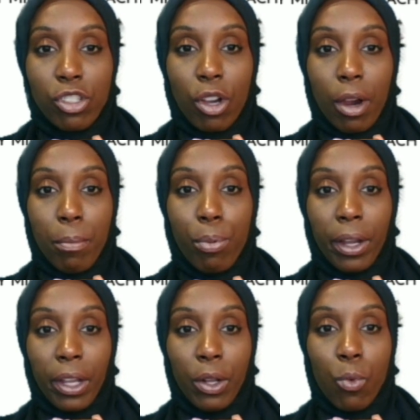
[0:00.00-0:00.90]
breaking
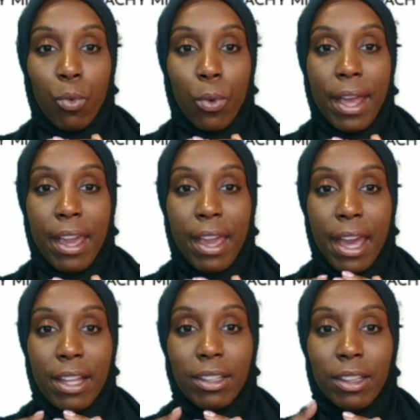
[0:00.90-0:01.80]
away
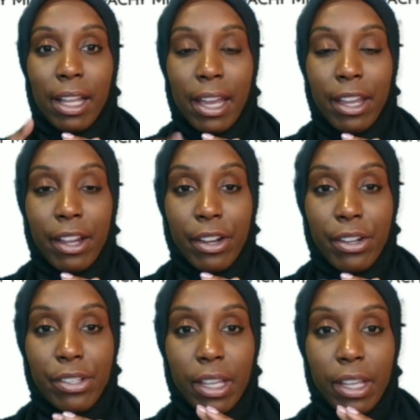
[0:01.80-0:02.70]
at
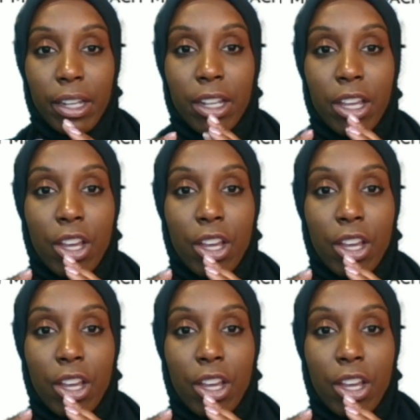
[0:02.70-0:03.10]
layers and,